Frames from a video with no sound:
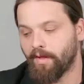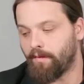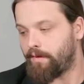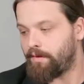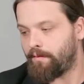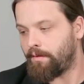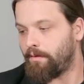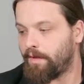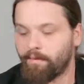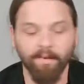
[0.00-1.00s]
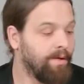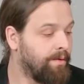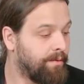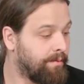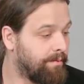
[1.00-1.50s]
First of all,
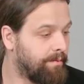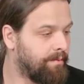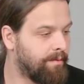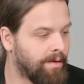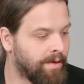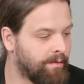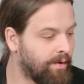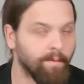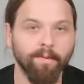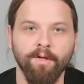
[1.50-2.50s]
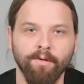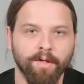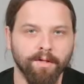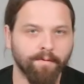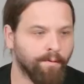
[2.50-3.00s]
Kameleon, like every chameleon,
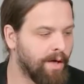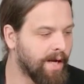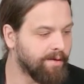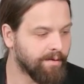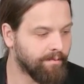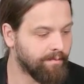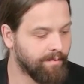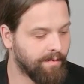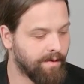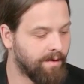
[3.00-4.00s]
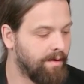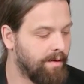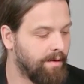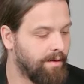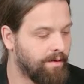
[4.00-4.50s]
has 4 legs.
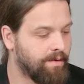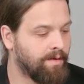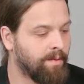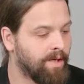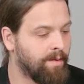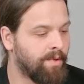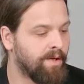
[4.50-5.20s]
Each of them can be